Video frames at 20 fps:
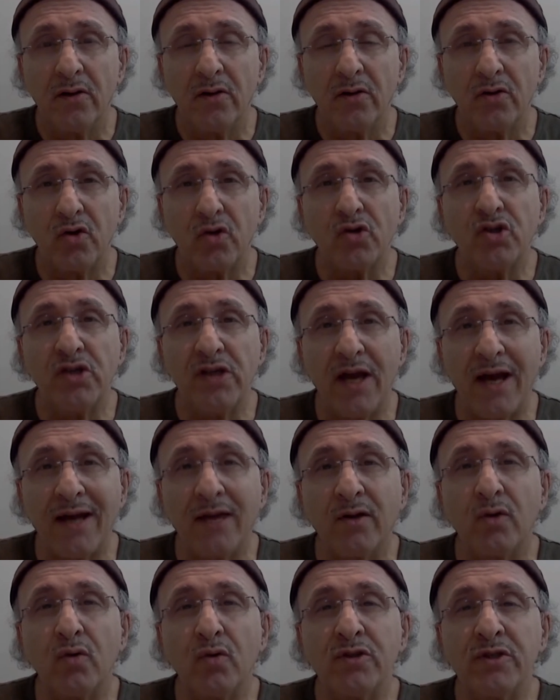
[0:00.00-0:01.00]
Your
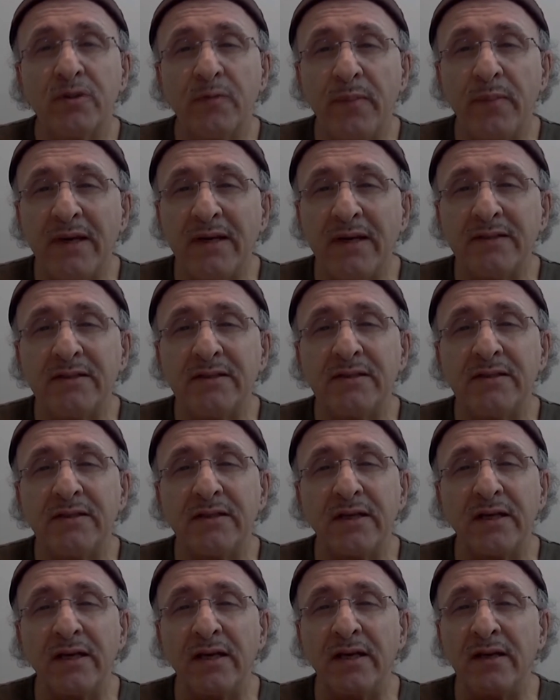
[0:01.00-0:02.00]
shadow spins
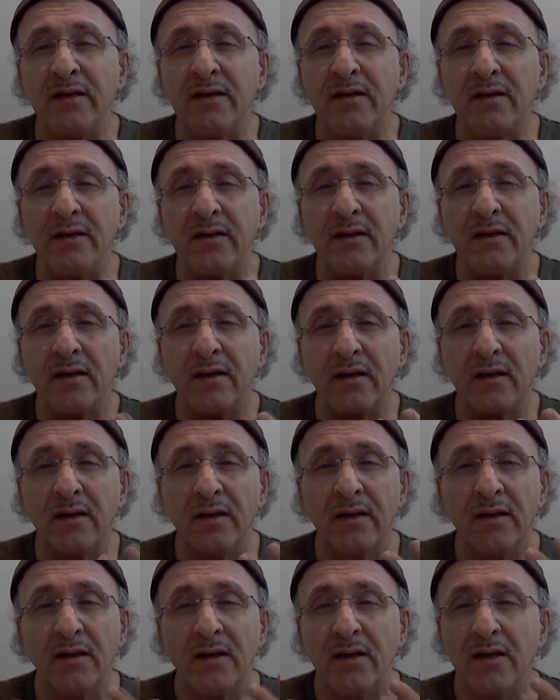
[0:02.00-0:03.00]
in
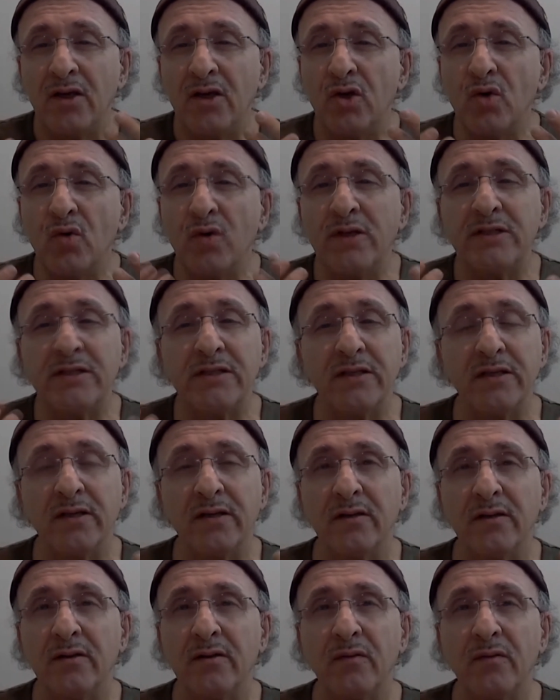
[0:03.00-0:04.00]

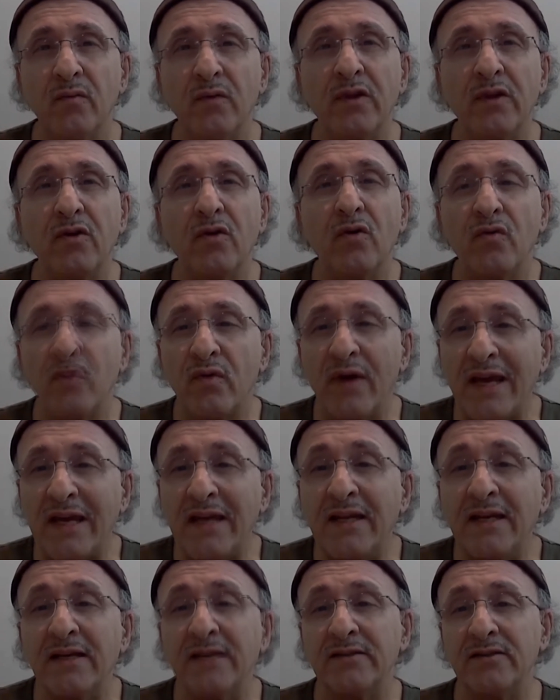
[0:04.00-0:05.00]
unison with your
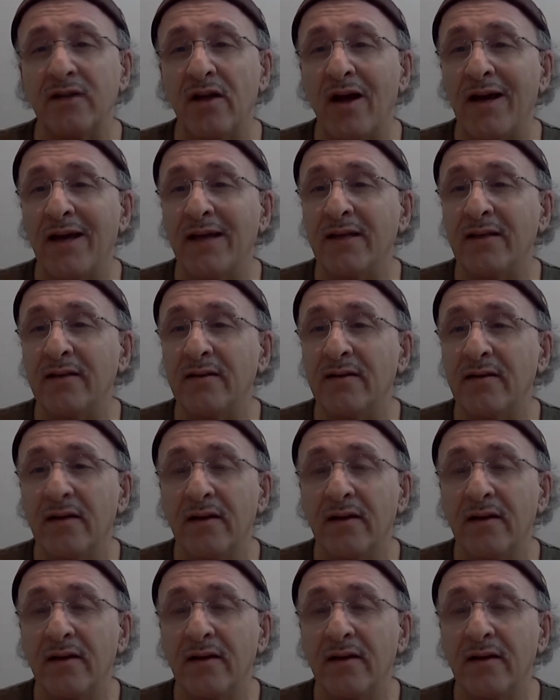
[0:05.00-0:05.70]
radiant light,